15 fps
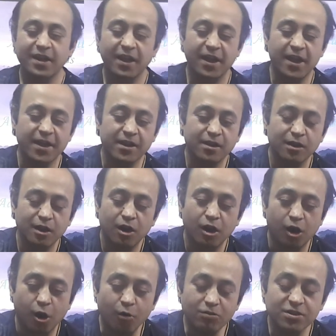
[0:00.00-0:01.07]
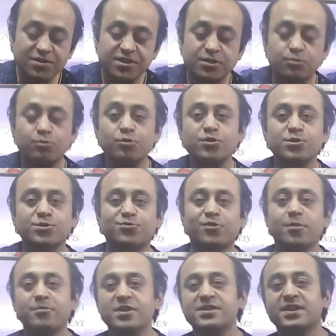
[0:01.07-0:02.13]
and how does it look
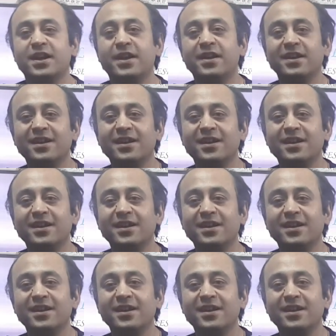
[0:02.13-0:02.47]
from inside.